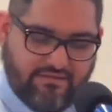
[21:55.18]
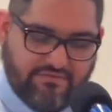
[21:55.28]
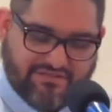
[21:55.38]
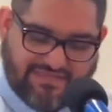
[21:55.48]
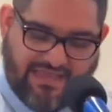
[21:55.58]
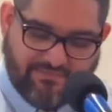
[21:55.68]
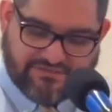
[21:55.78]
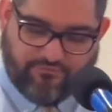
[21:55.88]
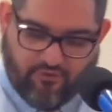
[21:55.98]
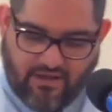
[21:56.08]
the same is
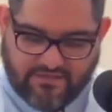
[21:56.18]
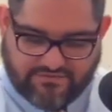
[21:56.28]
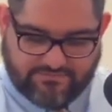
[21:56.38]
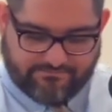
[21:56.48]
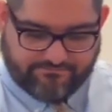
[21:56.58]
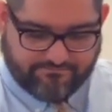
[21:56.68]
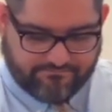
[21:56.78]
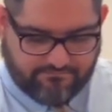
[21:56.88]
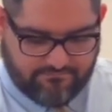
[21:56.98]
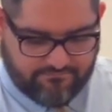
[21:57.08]
for us.
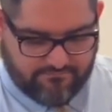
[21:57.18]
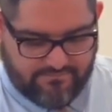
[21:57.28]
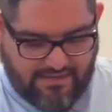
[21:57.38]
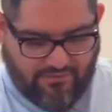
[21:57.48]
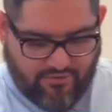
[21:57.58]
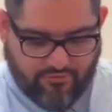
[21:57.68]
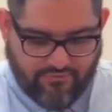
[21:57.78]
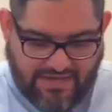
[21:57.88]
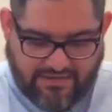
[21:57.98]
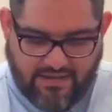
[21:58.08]
I want to
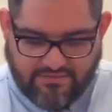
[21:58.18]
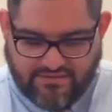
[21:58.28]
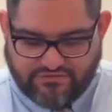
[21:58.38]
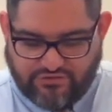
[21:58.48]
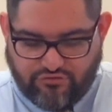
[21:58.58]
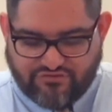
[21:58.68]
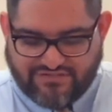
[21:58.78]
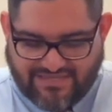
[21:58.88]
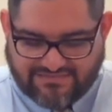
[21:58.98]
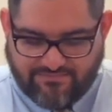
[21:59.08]
read this New
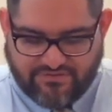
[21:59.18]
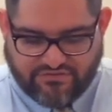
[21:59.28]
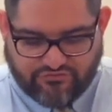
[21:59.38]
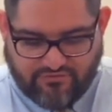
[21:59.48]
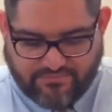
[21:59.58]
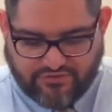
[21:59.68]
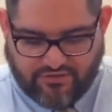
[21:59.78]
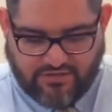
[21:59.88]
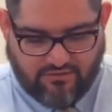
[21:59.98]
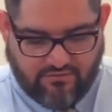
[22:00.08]
Testament scripture
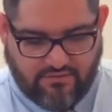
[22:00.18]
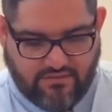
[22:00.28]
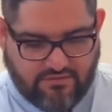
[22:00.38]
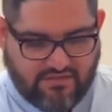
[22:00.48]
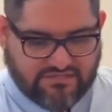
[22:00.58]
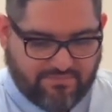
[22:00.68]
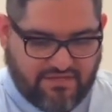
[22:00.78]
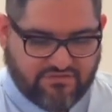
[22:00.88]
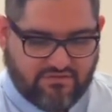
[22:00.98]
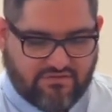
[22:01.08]
here that
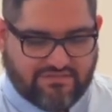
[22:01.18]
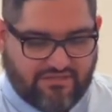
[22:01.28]
speaks to this.